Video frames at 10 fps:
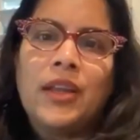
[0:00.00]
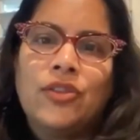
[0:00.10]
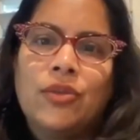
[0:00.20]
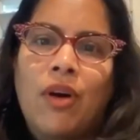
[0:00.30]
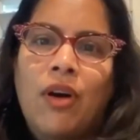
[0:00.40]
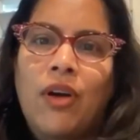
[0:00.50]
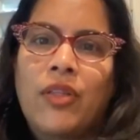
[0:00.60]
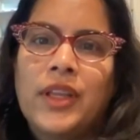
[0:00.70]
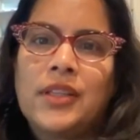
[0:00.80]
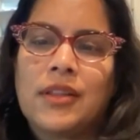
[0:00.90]
could do all
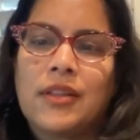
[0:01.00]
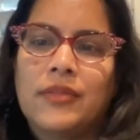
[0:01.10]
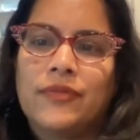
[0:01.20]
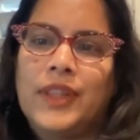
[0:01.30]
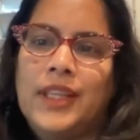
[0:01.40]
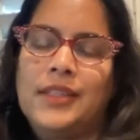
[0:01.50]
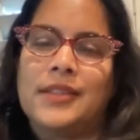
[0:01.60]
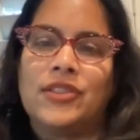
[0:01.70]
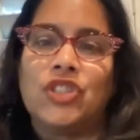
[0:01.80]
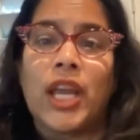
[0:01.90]

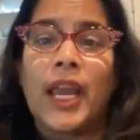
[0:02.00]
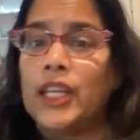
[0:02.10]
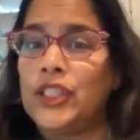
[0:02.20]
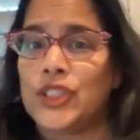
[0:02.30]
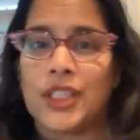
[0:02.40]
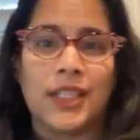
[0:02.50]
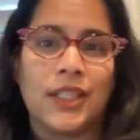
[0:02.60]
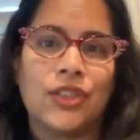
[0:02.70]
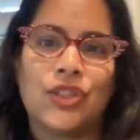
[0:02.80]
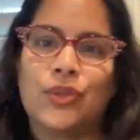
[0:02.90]
these
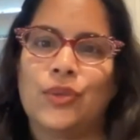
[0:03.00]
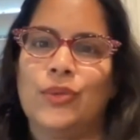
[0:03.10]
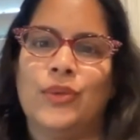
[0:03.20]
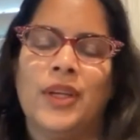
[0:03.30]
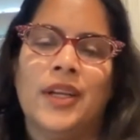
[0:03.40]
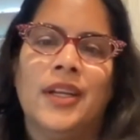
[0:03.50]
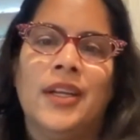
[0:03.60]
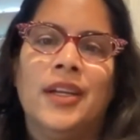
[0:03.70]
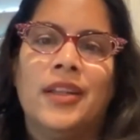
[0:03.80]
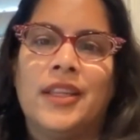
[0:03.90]
changes to
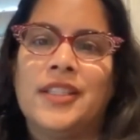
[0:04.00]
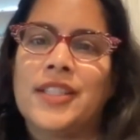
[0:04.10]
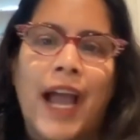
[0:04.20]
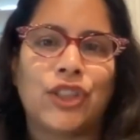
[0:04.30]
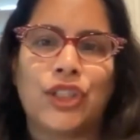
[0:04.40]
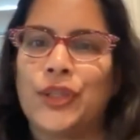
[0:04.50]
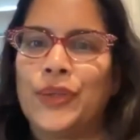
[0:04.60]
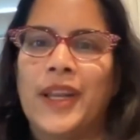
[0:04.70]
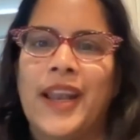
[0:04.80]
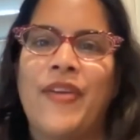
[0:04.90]
the
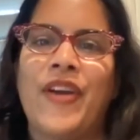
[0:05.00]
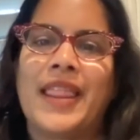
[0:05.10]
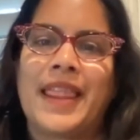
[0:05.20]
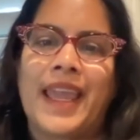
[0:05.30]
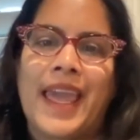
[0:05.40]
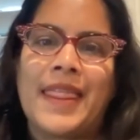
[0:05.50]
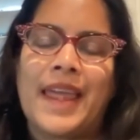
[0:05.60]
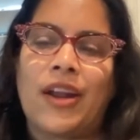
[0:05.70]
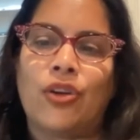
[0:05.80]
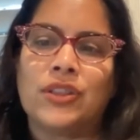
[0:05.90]
statute and everything, and
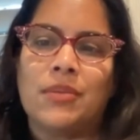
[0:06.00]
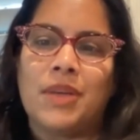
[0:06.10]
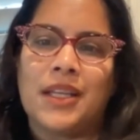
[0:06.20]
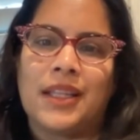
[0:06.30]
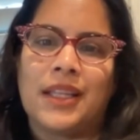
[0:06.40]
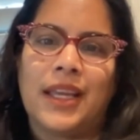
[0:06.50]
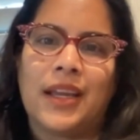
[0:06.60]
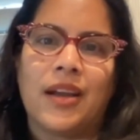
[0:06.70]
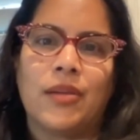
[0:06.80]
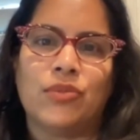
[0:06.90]
then ultimately it
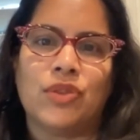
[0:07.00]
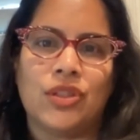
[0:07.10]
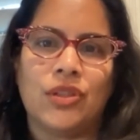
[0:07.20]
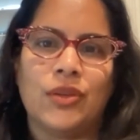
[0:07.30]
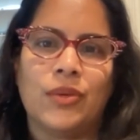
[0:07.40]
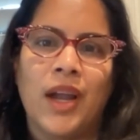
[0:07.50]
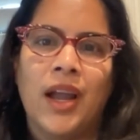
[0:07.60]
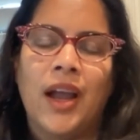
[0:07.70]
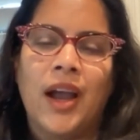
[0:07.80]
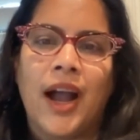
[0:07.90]
comes to
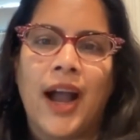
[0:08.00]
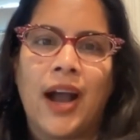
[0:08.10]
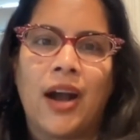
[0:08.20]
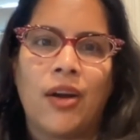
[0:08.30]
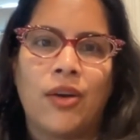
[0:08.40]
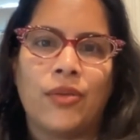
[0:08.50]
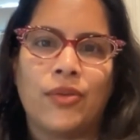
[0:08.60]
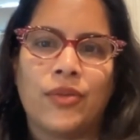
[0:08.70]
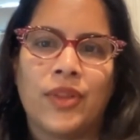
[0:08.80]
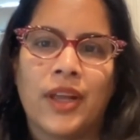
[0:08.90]
how
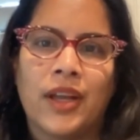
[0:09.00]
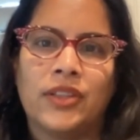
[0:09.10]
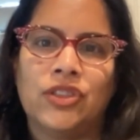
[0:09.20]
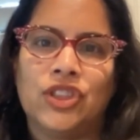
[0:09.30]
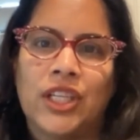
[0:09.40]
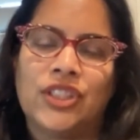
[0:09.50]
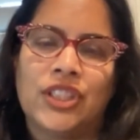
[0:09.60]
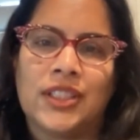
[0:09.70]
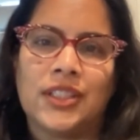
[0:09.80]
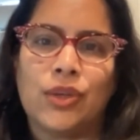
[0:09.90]
the
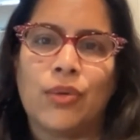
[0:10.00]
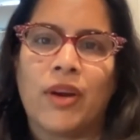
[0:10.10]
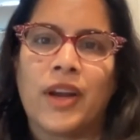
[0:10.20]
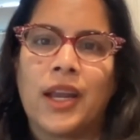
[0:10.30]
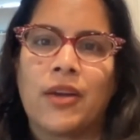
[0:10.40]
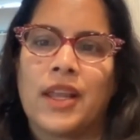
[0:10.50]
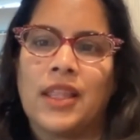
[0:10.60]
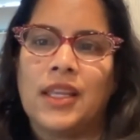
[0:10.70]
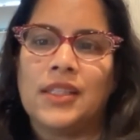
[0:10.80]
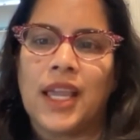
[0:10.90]
judges who are hearing
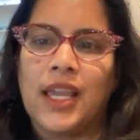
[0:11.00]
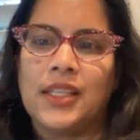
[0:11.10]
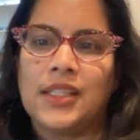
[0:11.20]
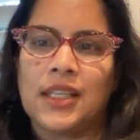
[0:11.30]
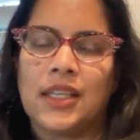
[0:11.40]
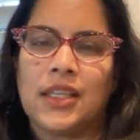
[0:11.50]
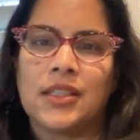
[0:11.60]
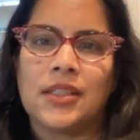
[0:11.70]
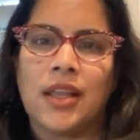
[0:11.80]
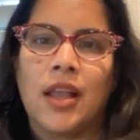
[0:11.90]
these
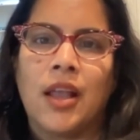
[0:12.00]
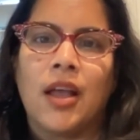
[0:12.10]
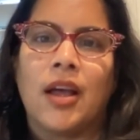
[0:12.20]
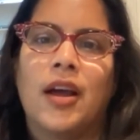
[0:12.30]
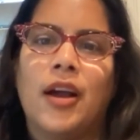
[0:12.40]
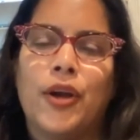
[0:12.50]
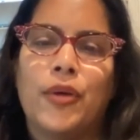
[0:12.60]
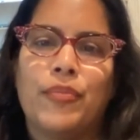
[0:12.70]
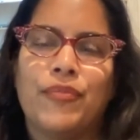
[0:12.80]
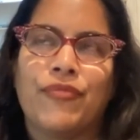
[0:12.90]
cases
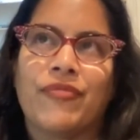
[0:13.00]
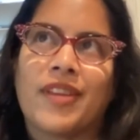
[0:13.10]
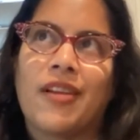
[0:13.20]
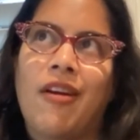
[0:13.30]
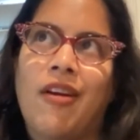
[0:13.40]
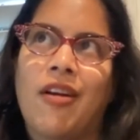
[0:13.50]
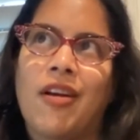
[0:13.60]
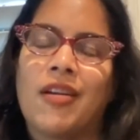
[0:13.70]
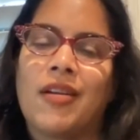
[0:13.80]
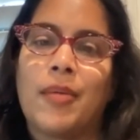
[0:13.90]

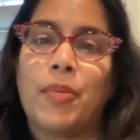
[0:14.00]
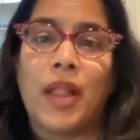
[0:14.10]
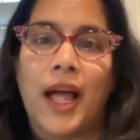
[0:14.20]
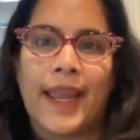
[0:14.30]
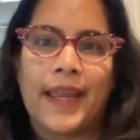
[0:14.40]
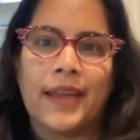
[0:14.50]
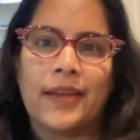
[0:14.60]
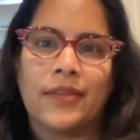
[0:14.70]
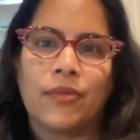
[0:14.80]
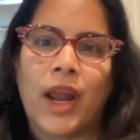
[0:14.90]
are applying it,
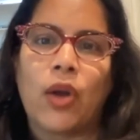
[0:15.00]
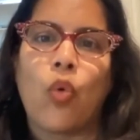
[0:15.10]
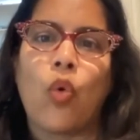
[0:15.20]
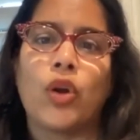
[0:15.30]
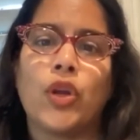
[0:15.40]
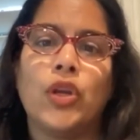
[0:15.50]
right? Or